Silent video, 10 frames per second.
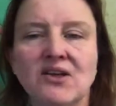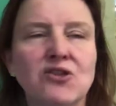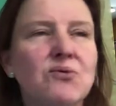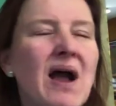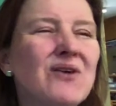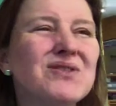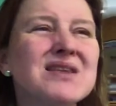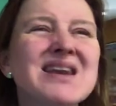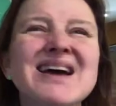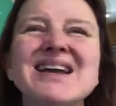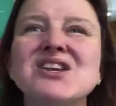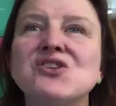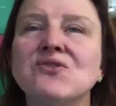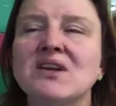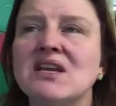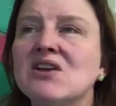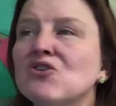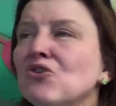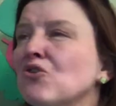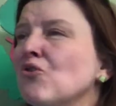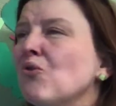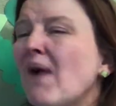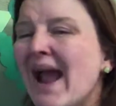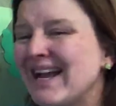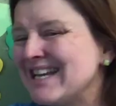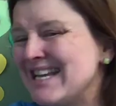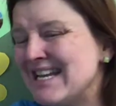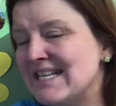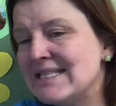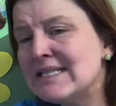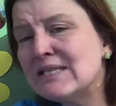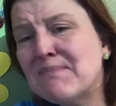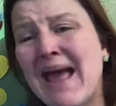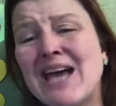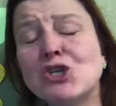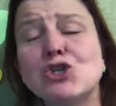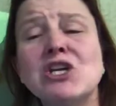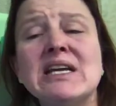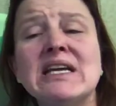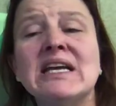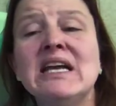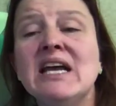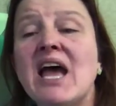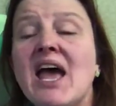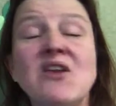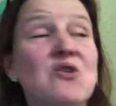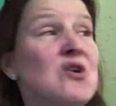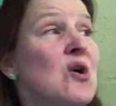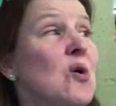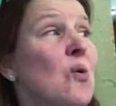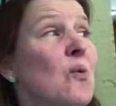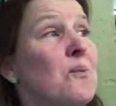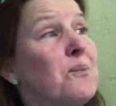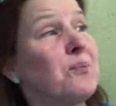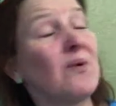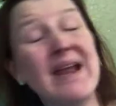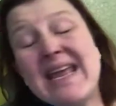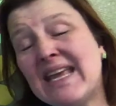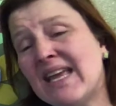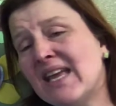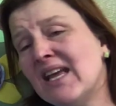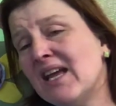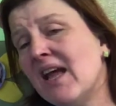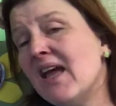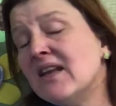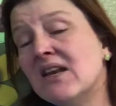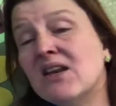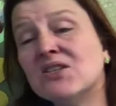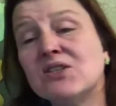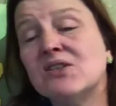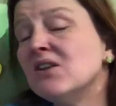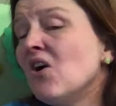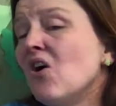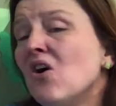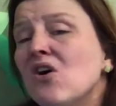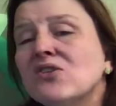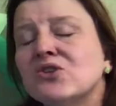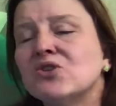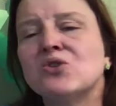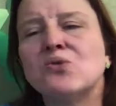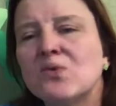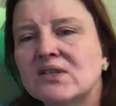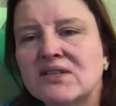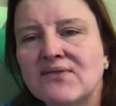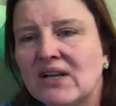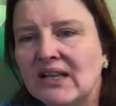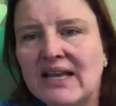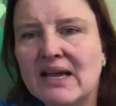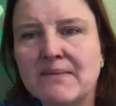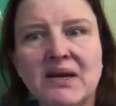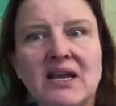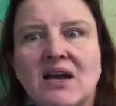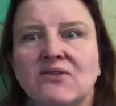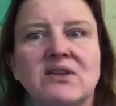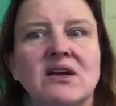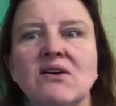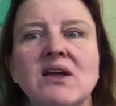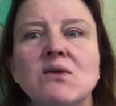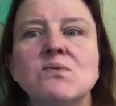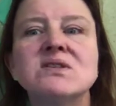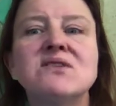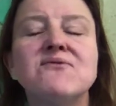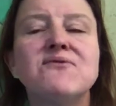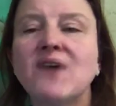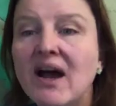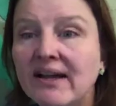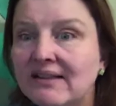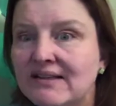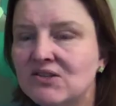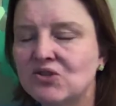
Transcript: Throughout the night, you could hear cracking and smashing and breaking and all sorts of calamity out there. It was a violent